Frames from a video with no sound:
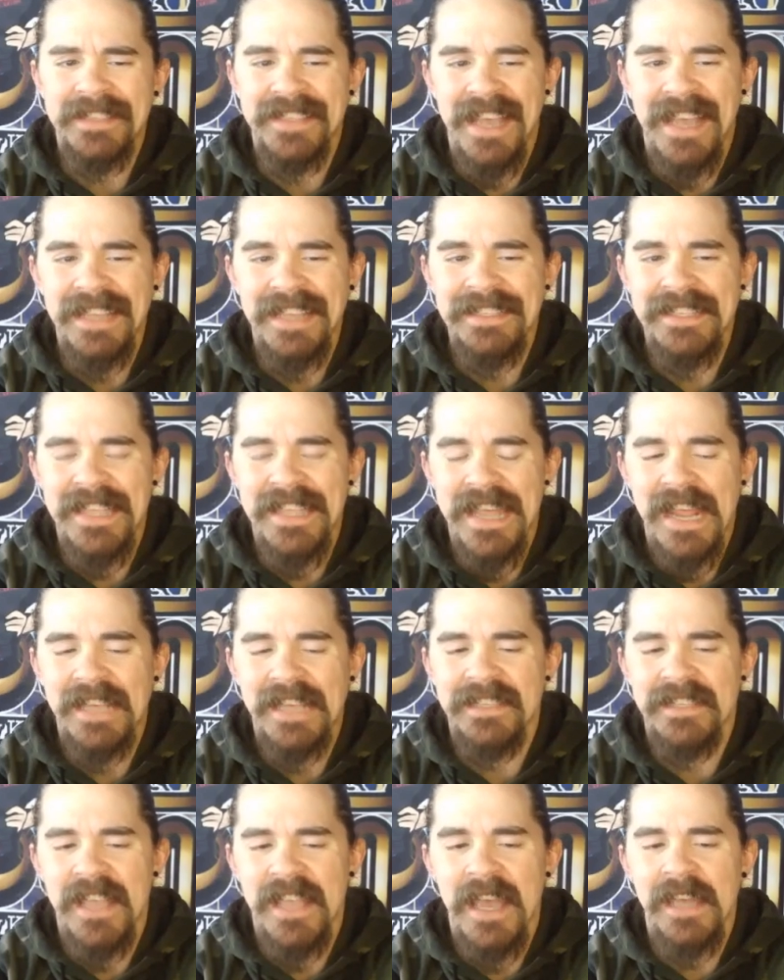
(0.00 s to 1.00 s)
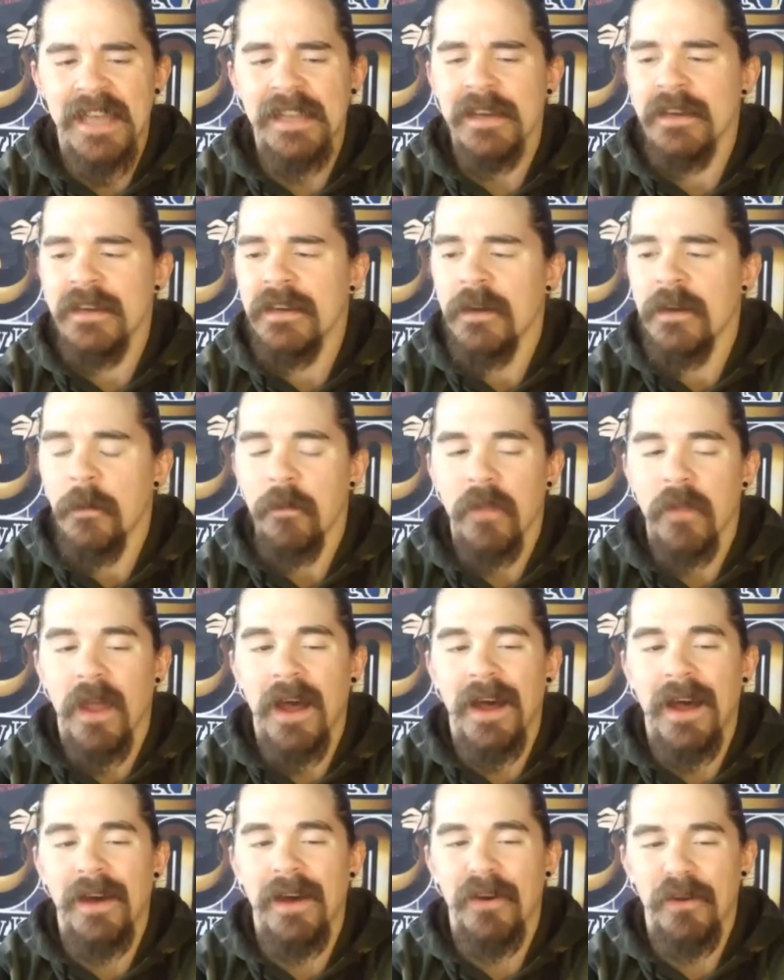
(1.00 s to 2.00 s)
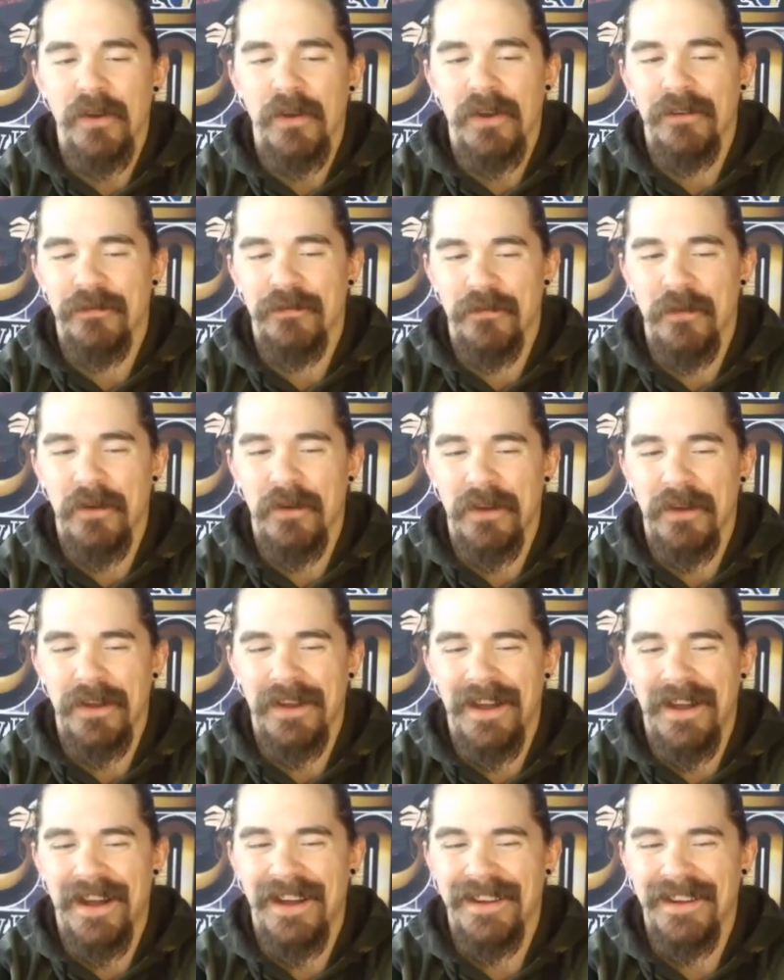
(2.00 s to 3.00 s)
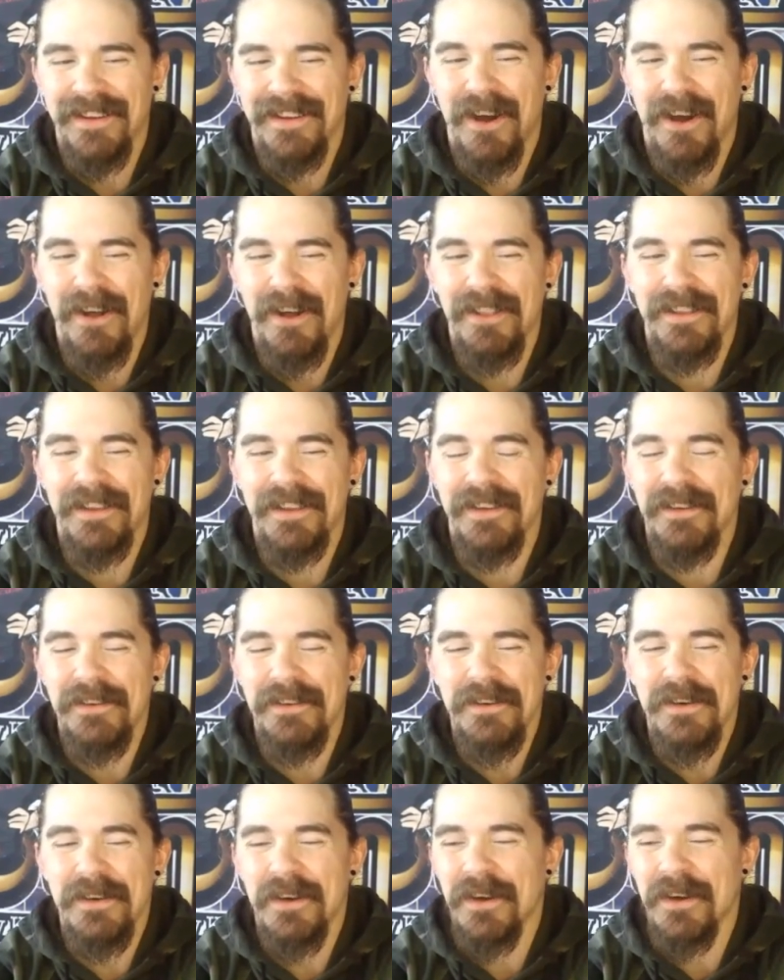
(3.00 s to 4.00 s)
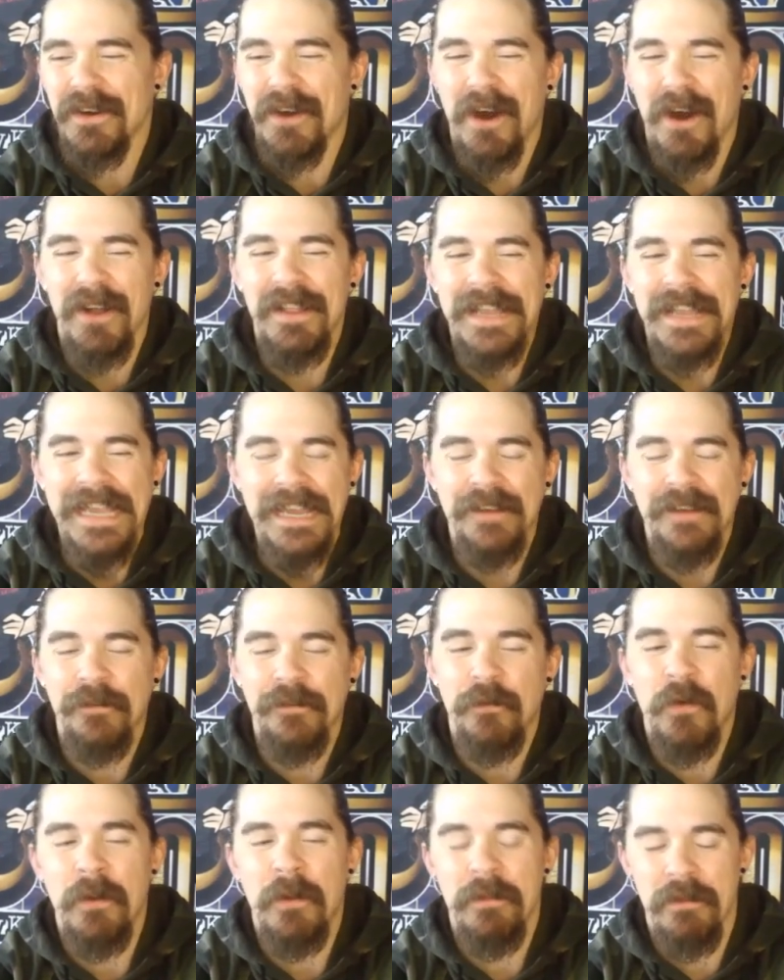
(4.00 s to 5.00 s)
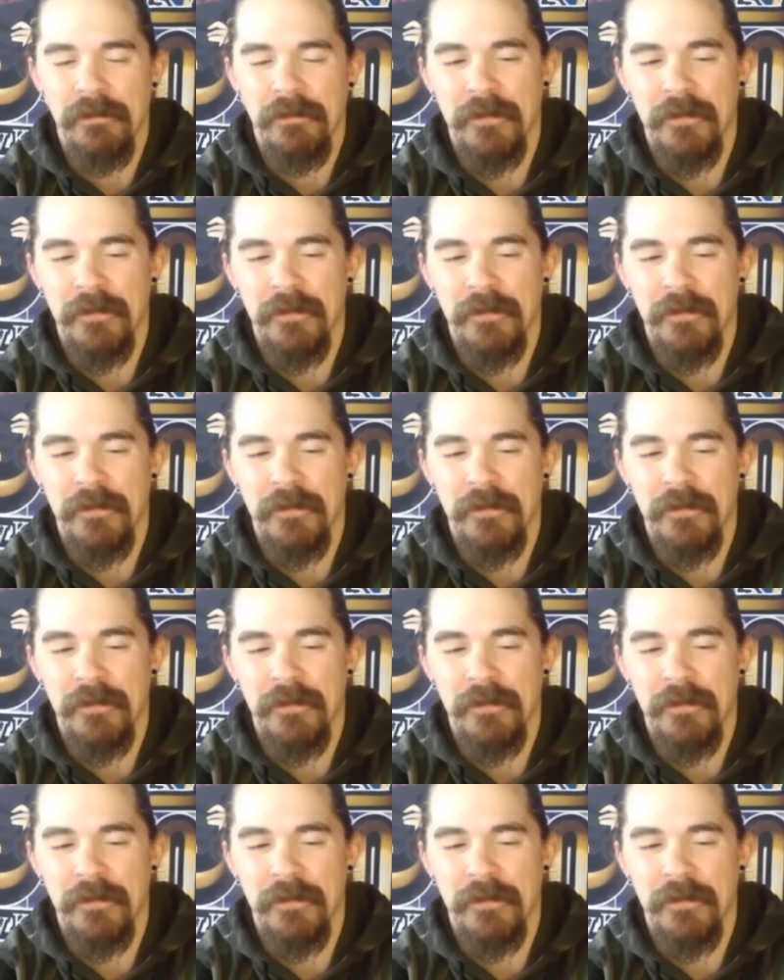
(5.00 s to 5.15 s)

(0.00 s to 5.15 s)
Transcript: sense that I said uh, uh, calling calling in from the